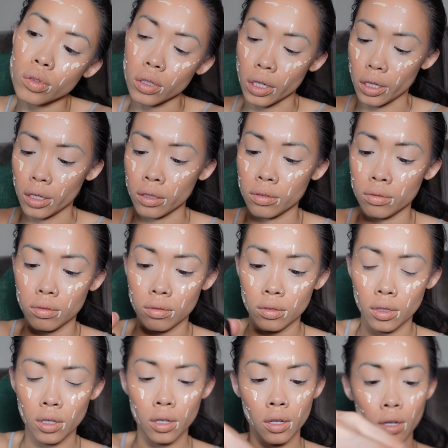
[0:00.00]
Okay.
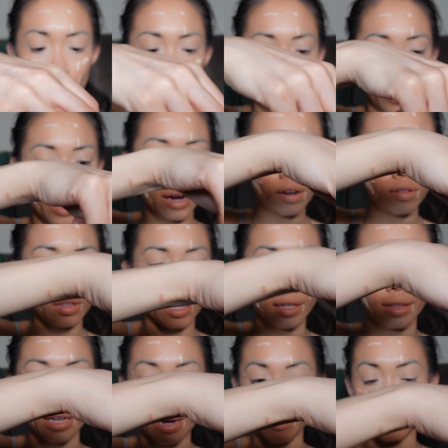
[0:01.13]
I don't
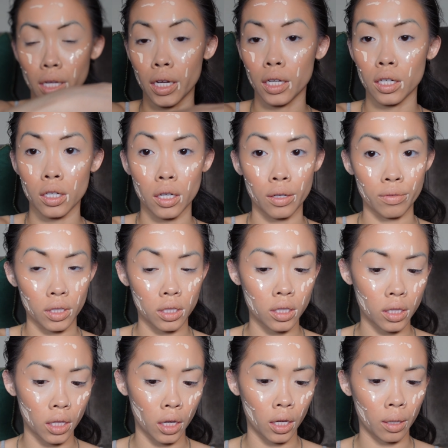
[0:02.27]
like the applicator of this
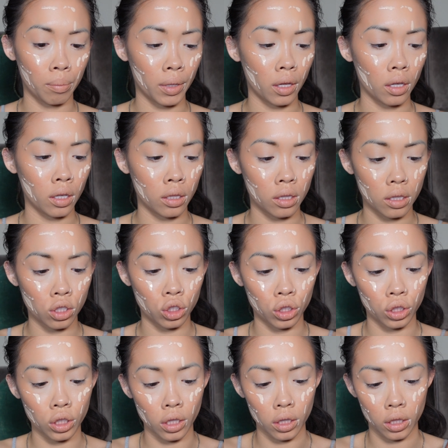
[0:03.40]
thing because this
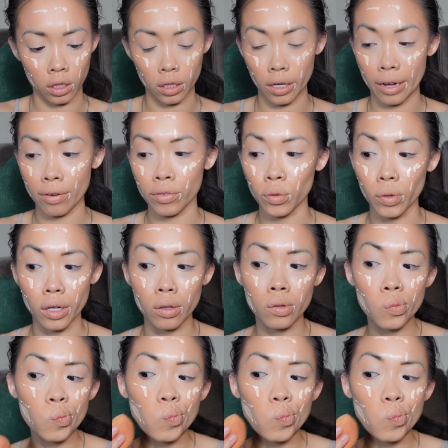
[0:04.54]
shit is everywhere.